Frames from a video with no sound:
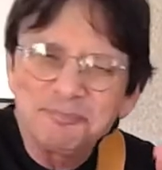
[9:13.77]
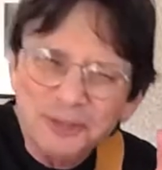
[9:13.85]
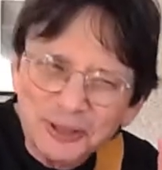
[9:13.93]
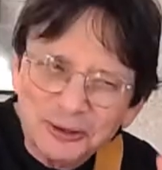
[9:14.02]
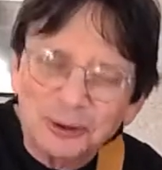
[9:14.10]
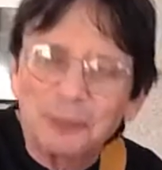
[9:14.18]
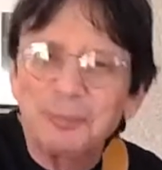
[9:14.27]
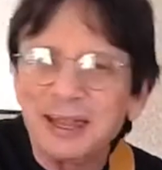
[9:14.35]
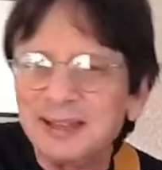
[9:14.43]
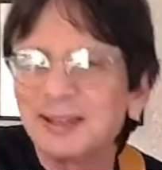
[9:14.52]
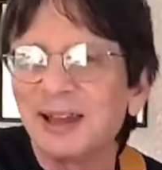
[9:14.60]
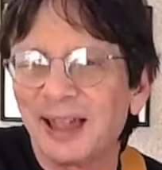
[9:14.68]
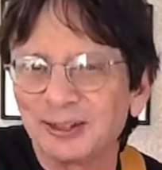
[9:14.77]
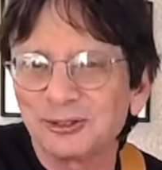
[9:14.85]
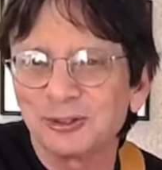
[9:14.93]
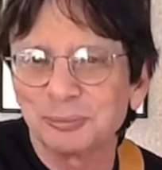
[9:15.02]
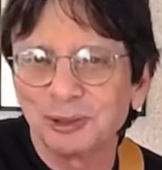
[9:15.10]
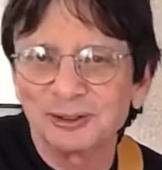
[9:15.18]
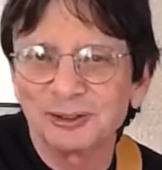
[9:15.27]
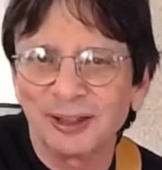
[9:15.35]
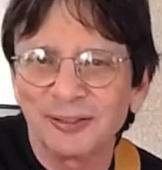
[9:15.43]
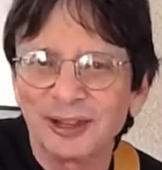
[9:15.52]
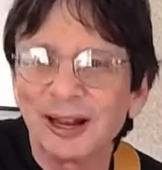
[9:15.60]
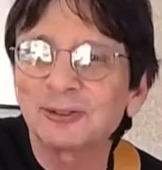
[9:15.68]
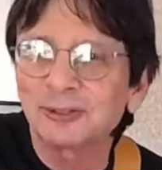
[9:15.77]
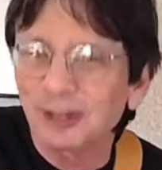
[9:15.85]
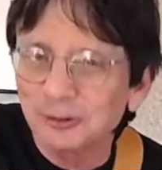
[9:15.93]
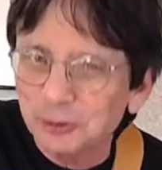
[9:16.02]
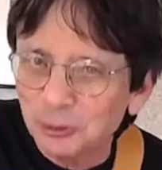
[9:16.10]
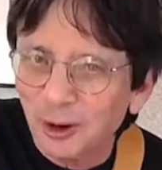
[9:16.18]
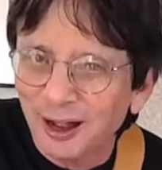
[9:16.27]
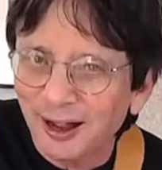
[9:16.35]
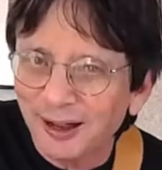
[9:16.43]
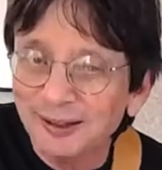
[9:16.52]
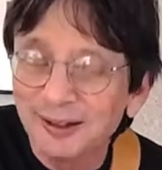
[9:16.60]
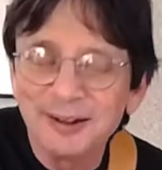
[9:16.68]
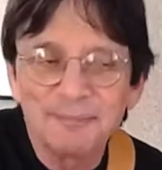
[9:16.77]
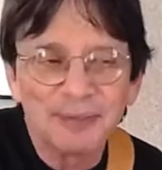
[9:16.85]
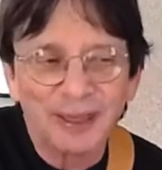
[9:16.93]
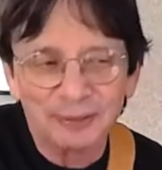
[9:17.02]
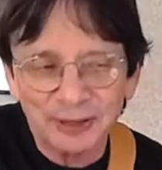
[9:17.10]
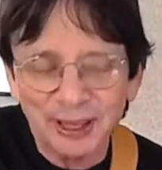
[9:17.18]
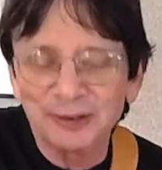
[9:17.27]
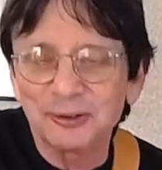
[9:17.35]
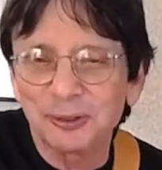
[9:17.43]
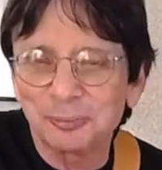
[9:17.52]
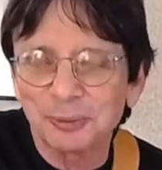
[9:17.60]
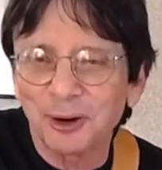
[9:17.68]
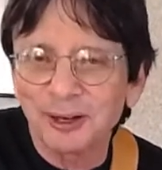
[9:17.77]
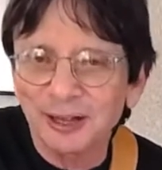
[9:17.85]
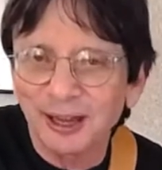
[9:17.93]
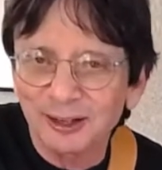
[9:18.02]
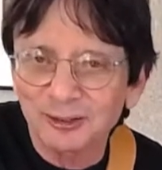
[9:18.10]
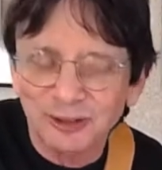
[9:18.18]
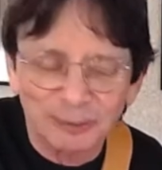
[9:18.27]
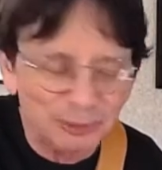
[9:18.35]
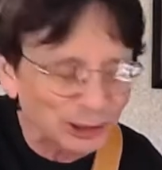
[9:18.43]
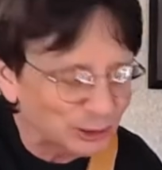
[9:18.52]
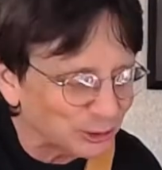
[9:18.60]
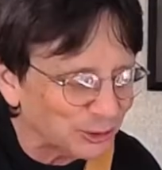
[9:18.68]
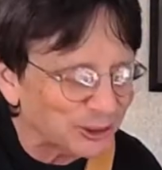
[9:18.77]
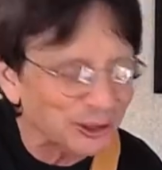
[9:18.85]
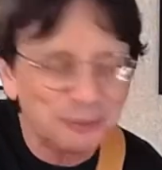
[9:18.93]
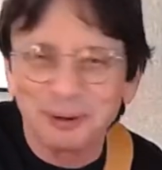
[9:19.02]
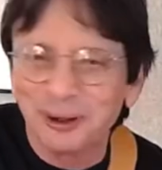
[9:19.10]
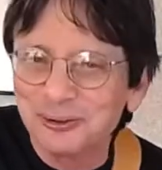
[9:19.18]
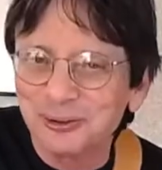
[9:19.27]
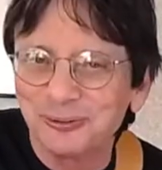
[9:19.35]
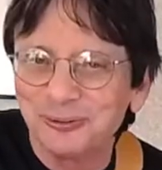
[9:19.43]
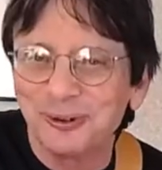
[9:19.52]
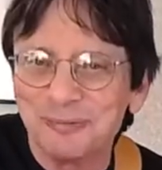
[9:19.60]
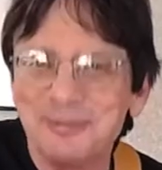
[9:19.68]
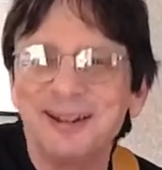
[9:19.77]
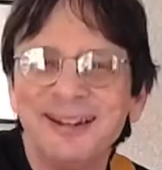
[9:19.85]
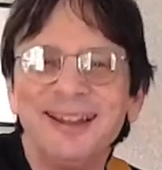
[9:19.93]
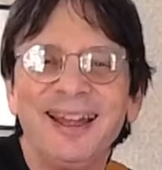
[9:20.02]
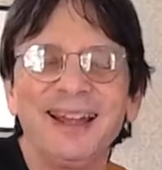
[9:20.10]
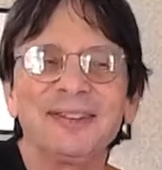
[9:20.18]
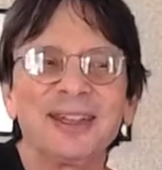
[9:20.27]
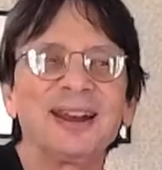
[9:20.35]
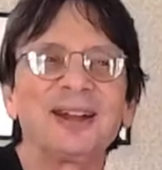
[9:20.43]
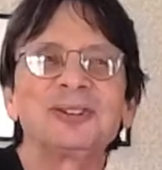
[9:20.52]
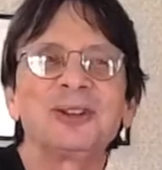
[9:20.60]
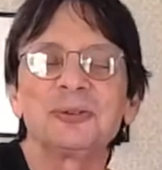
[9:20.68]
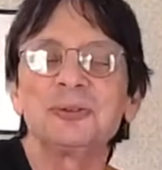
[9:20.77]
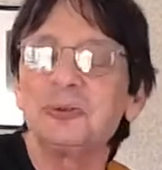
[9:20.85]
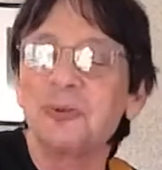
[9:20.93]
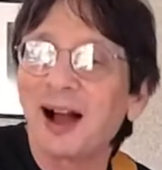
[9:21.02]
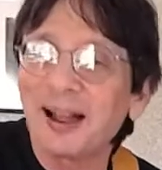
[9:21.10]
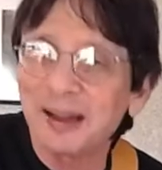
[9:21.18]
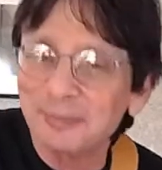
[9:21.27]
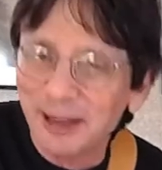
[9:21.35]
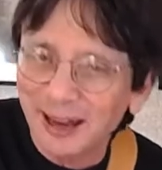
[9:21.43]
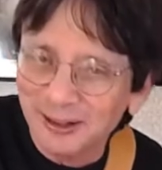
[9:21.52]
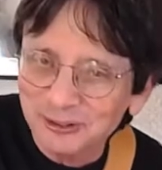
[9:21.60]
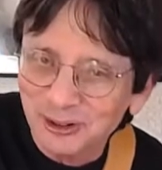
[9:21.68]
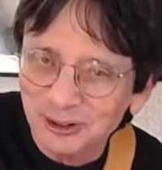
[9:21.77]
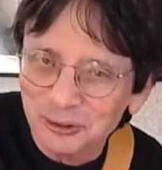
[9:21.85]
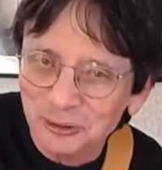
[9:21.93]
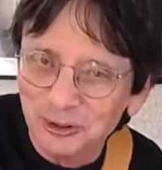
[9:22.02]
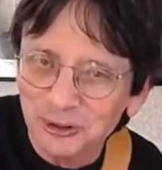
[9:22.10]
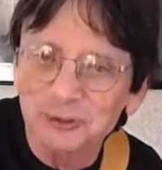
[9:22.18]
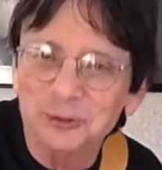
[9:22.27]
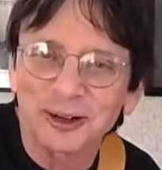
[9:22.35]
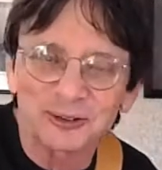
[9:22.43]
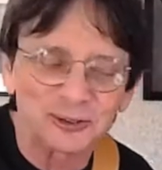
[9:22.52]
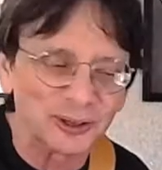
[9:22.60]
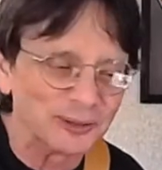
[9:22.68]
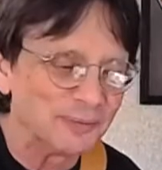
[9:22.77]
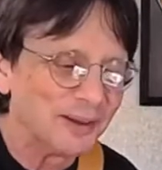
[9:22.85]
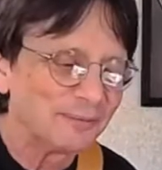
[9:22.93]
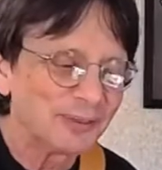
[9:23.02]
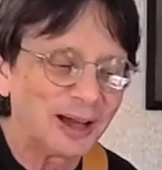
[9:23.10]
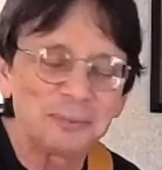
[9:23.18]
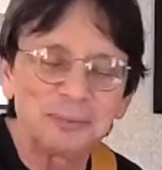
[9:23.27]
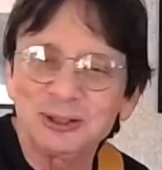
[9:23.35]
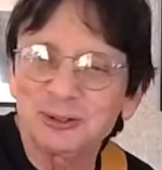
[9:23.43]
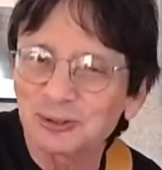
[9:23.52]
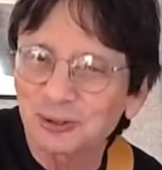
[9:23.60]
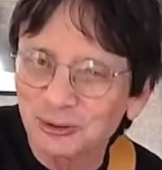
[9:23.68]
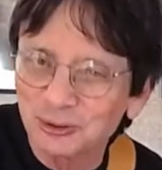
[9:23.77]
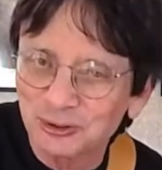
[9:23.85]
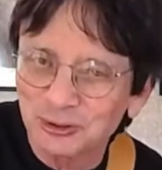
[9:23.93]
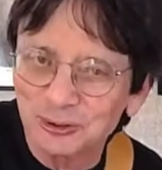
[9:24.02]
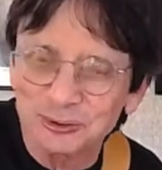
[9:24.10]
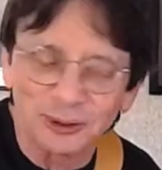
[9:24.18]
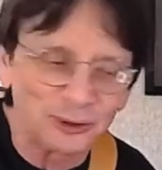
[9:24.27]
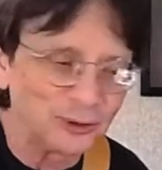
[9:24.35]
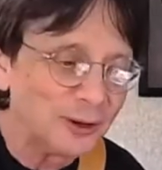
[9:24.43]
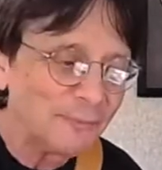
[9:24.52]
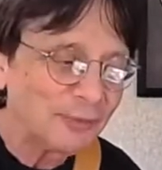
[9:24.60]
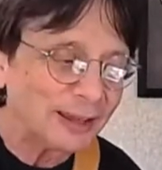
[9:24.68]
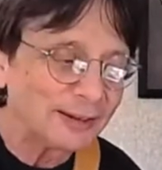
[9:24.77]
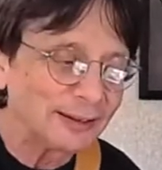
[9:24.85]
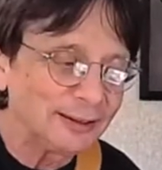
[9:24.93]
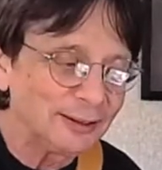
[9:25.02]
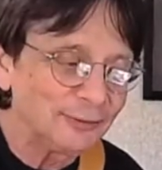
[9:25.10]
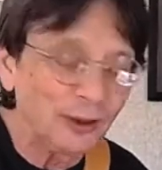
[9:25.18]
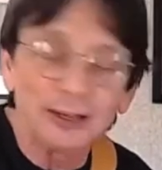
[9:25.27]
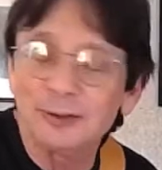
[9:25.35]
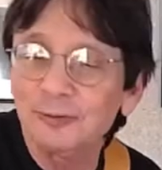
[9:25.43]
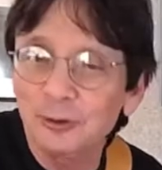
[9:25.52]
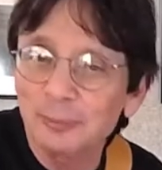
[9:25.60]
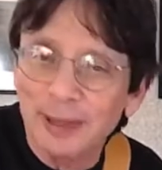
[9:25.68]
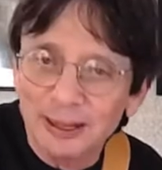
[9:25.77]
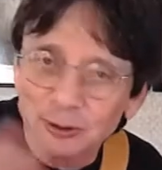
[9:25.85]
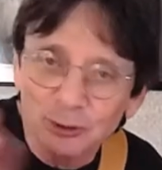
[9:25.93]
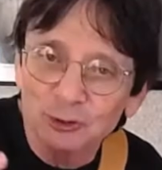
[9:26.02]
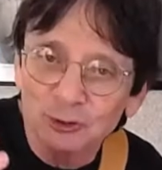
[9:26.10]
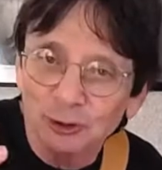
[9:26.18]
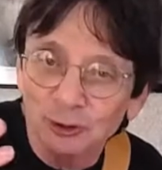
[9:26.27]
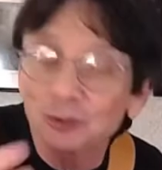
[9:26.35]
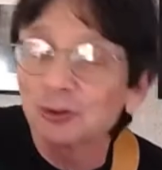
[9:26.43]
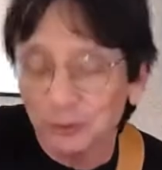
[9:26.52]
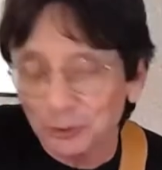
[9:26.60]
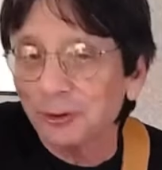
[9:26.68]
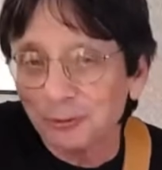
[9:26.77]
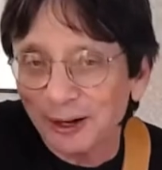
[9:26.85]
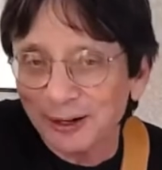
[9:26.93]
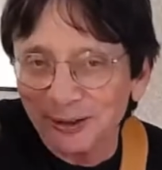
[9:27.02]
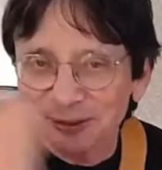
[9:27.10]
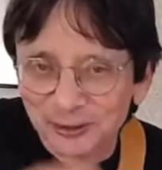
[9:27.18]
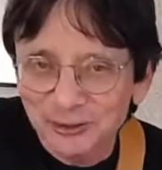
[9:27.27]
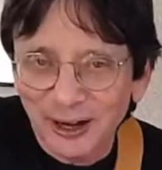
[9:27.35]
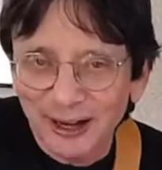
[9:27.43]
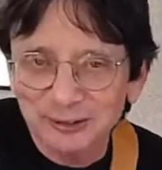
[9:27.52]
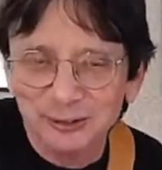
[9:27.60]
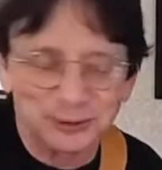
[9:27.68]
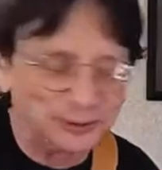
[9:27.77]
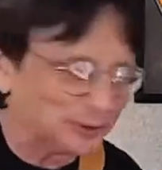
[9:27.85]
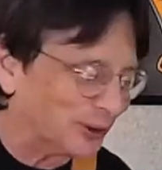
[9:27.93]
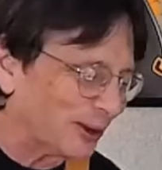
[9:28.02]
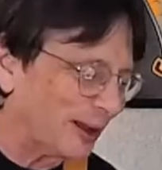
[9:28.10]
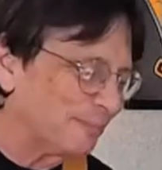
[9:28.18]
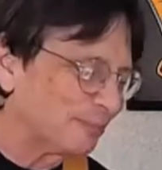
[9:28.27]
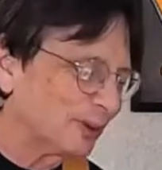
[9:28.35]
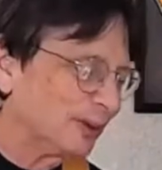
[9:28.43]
make an estimate. And then I'll tell you why. At the end of the broadcast, I'm going to look at a bunch of them, and then I'll tell you why I'm asking you this question. How many skirts do you own? And if any of you men own skirts, you can write in the chat too, okay?